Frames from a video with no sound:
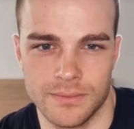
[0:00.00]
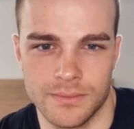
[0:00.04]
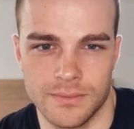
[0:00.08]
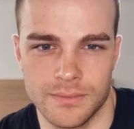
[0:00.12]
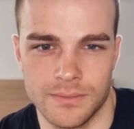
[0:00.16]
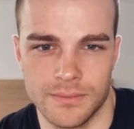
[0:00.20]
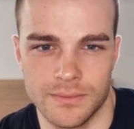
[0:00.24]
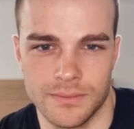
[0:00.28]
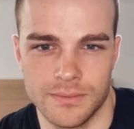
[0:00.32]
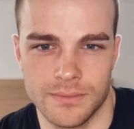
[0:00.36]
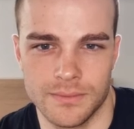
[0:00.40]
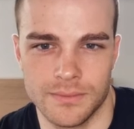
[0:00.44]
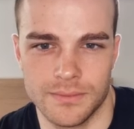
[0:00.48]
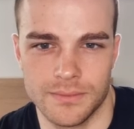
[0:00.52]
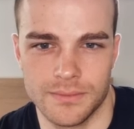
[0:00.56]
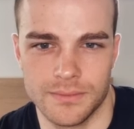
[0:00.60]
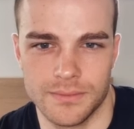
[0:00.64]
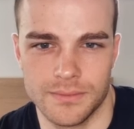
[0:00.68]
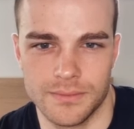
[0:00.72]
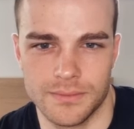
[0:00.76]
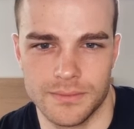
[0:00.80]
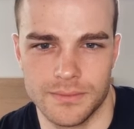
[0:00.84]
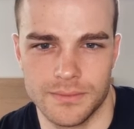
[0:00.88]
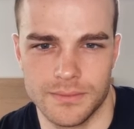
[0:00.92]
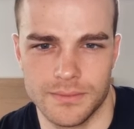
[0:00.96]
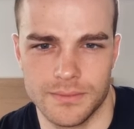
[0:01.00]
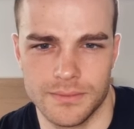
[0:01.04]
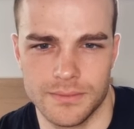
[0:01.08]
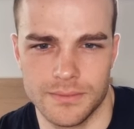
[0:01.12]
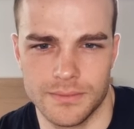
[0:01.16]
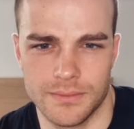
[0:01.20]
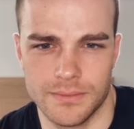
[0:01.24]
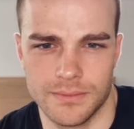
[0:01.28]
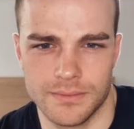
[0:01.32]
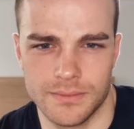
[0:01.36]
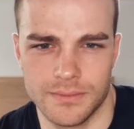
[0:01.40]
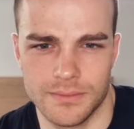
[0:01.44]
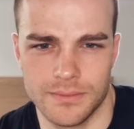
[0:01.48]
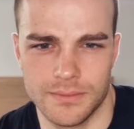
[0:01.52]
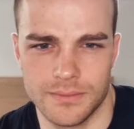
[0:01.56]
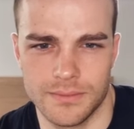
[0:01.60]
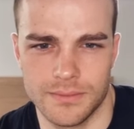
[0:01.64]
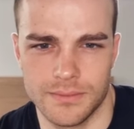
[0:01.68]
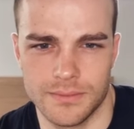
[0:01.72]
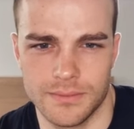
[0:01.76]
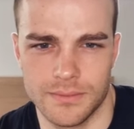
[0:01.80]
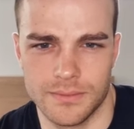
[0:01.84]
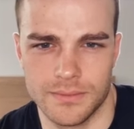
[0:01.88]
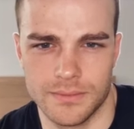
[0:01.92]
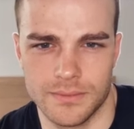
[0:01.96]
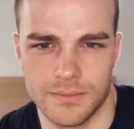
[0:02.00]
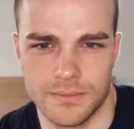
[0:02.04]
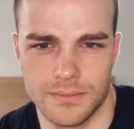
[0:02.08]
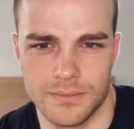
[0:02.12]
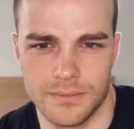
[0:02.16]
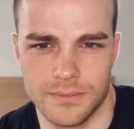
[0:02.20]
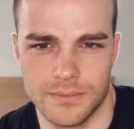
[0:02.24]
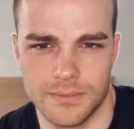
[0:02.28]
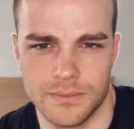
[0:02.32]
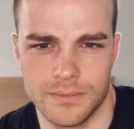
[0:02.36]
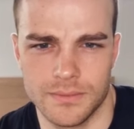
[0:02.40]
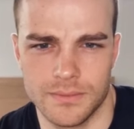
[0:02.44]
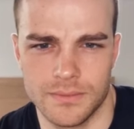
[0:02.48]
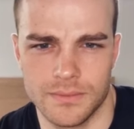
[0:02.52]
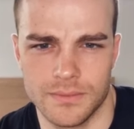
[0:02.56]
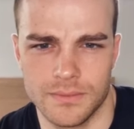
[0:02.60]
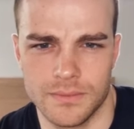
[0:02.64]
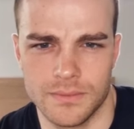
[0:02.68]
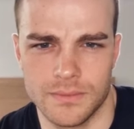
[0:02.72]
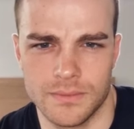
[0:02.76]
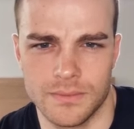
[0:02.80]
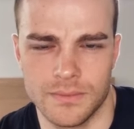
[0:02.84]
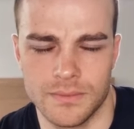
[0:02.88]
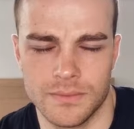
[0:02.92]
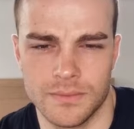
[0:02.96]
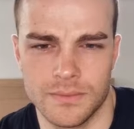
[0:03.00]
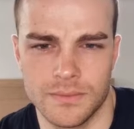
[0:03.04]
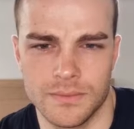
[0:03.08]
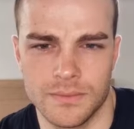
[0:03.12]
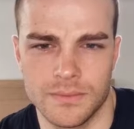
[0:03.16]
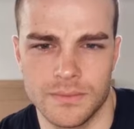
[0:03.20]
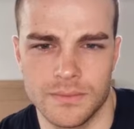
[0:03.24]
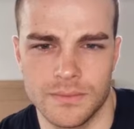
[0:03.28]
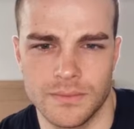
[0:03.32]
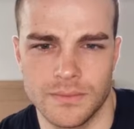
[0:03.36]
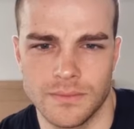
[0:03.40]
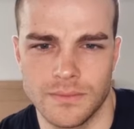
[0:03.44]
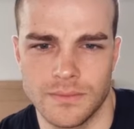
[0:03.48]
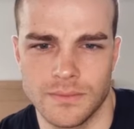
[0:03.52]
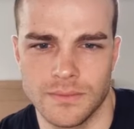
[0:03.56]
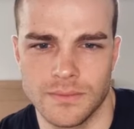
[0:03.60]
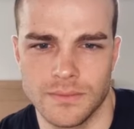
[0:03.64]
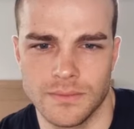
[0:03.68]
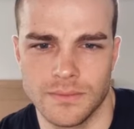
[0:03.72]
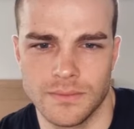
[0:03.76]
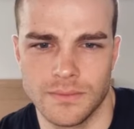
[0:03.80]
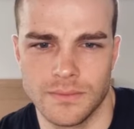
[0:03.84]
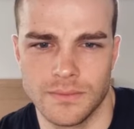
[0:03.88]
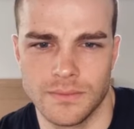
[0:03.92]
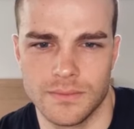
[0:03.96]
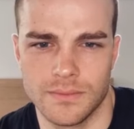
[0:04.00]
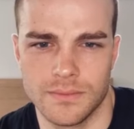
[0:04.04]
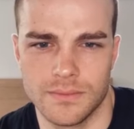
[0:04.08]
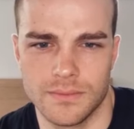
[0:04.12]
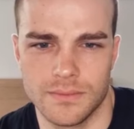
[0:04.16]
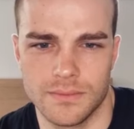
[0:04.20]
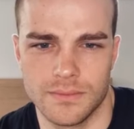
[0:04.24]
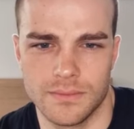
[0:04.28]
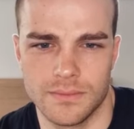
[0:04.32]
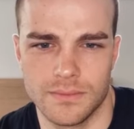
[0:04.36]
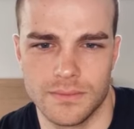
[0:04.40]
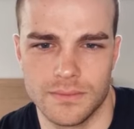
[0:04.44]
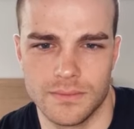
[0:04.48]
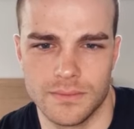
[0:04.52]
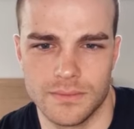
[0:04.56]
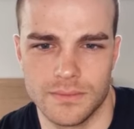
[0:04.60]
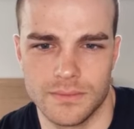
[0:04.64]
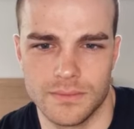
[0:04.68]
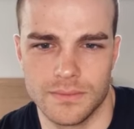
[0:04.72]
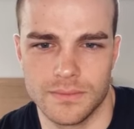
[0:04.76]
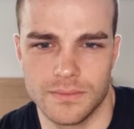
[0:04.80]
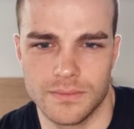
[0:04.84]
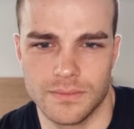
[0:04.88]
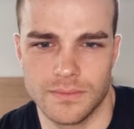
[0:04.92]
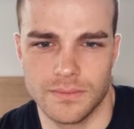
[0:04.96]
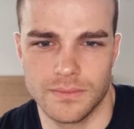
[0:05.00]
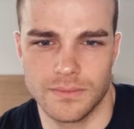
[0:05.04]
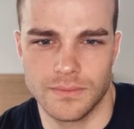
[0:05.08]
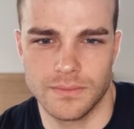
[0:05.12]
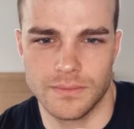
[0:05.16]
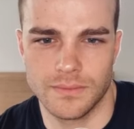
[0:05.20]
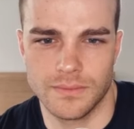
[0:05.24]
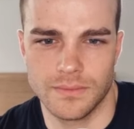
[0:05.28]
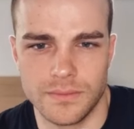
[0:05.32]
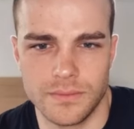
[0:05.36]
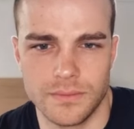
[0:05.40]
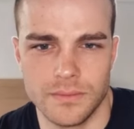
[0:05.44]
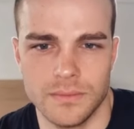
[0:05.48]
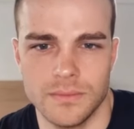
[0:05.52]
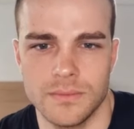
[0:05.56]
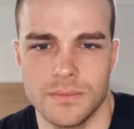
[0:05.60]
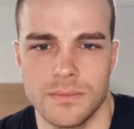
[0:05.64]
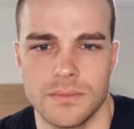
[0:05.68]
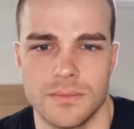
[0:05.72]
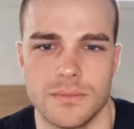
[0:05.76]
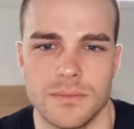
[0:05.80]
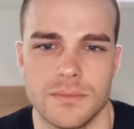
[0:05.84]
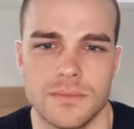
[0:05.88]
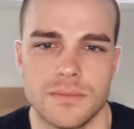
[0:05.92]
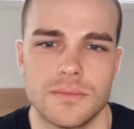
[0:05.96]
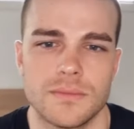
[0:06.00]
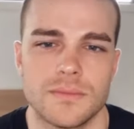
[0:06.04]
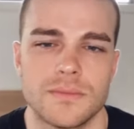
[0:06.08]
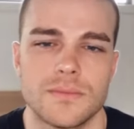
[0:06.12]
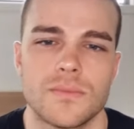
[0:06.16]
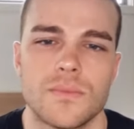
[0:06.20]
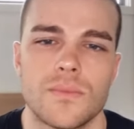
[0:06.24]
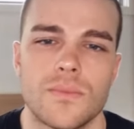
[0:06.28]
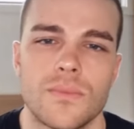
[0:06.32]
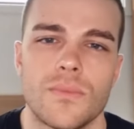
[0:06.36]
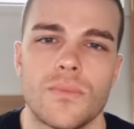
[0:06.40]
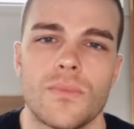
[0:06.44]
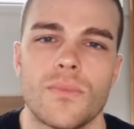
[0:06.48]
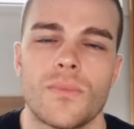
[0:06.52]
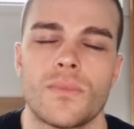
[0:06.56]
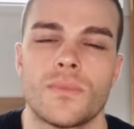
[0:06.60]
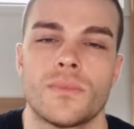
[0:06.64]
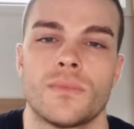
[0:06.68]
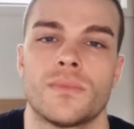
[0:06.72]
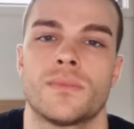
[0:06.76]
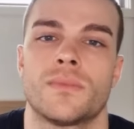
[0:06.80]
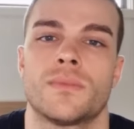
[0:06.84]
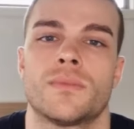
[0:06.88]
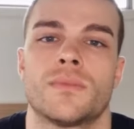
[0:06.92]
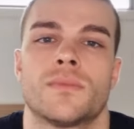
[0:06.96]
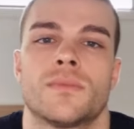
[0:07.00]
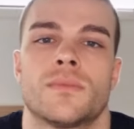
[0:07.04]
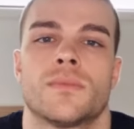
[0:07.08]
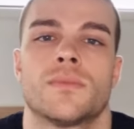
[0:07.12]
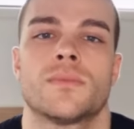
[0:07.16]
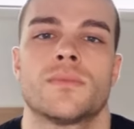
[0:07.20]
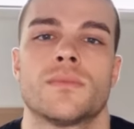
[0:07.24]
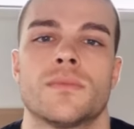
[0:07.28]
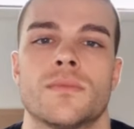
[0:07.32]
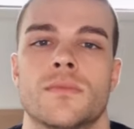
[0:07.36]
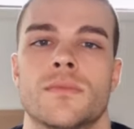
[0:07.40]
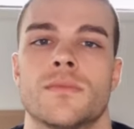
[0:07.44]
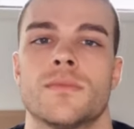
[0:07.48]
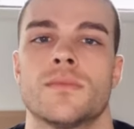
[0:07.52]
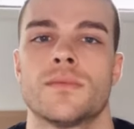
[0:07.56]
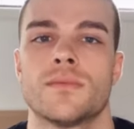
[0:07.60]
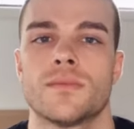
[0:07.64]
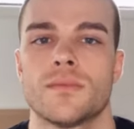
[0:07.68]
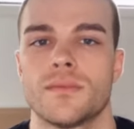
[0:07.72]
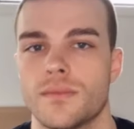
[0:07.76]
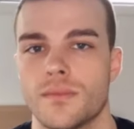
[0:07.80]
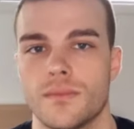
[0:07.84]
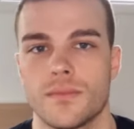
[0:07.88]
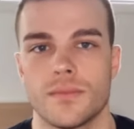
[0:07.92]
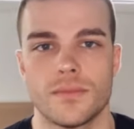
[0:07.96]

This person isn't speaking.